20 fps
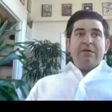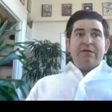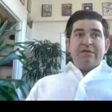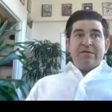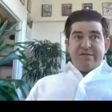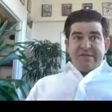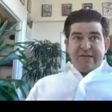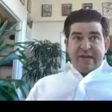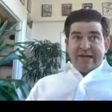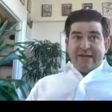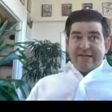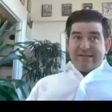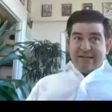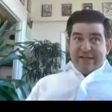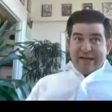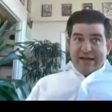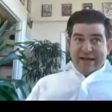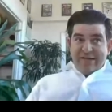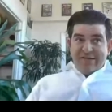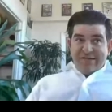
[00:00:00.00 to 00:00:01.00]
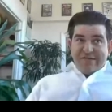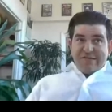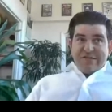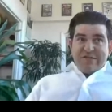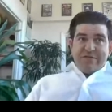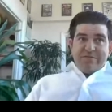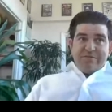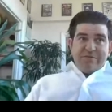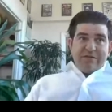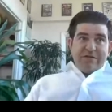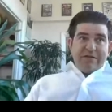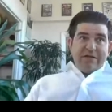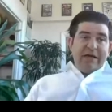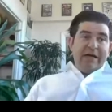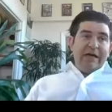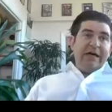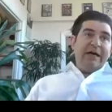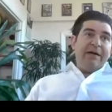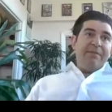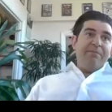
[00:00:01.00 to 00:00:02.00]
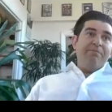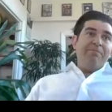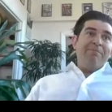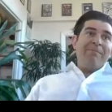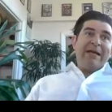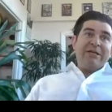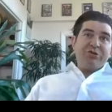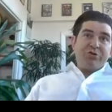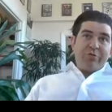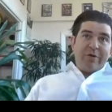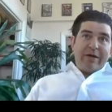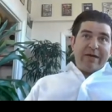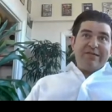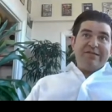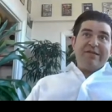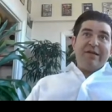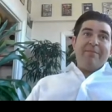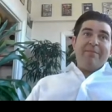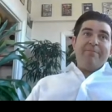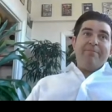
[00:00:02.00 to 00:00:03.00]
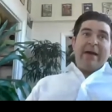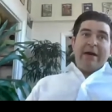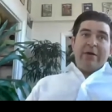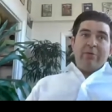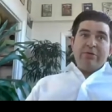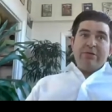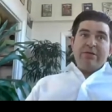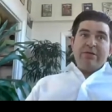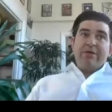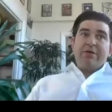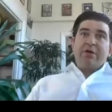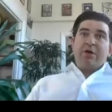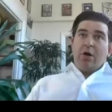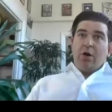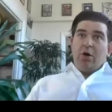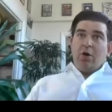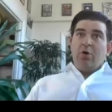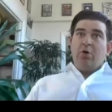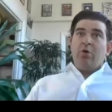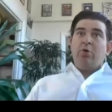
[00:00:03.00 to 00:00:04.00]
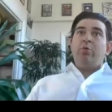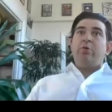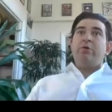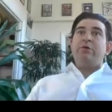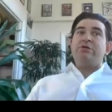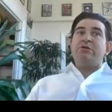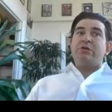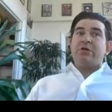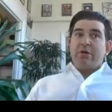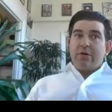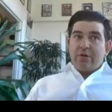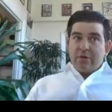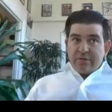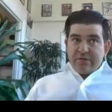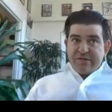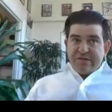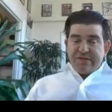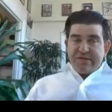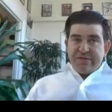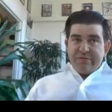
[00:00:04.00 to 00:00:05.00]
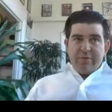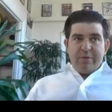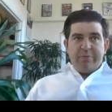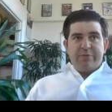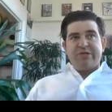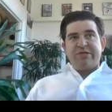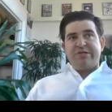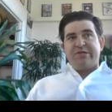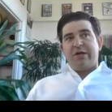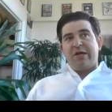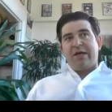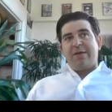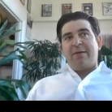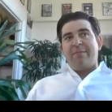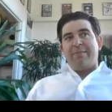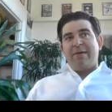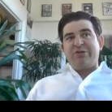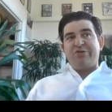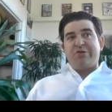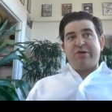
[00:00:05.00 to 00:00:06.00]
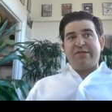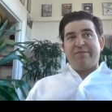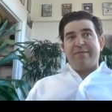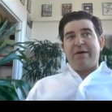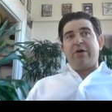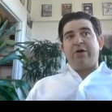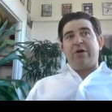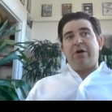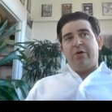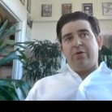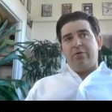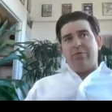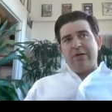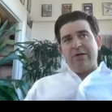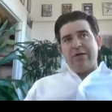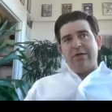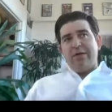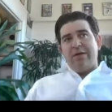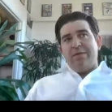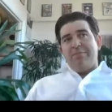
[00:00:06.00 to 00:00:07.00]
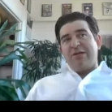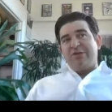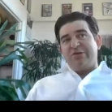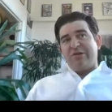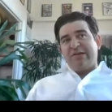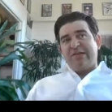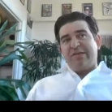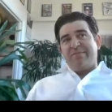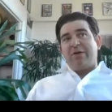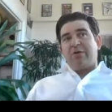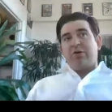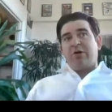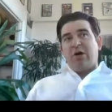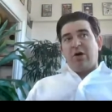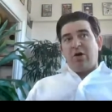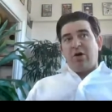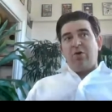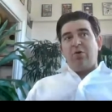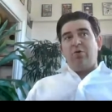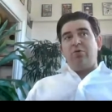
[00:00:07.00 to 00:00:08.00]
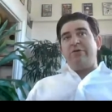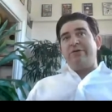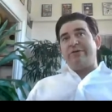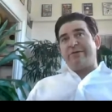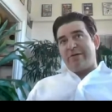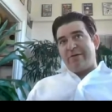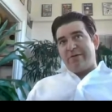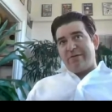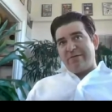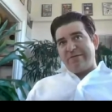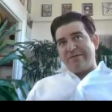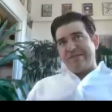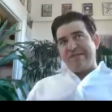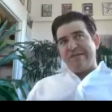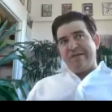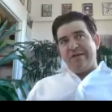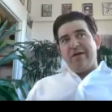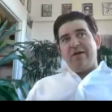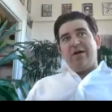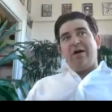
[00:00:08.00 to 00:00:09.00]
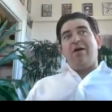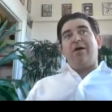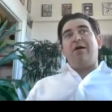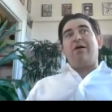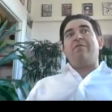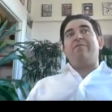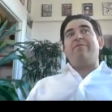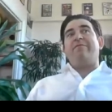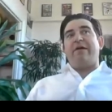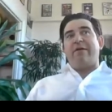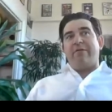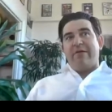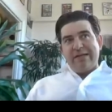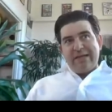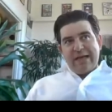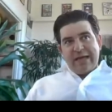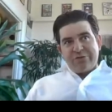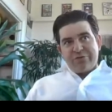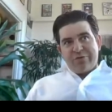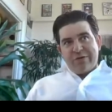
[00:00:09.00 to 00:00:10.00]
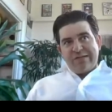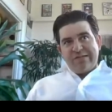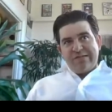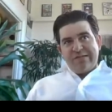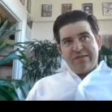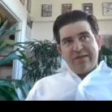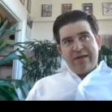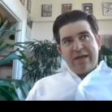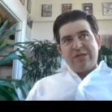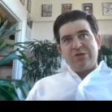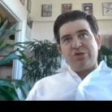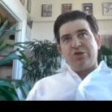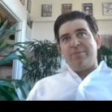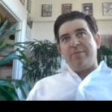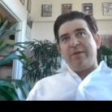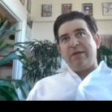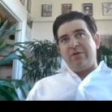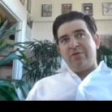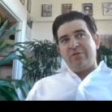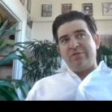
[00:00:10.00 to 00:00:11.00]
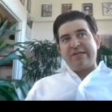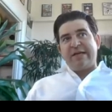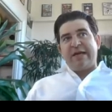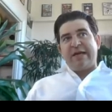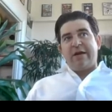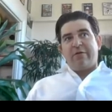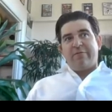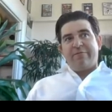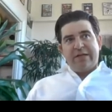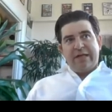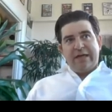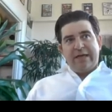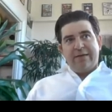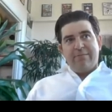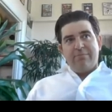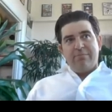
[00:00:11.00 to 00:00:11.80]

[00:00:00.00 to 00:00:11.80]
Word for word: Second to last, uh, metrics about coders. We were just talking about metrics about code. Metrics about coders are very dangerous and should be used carefully.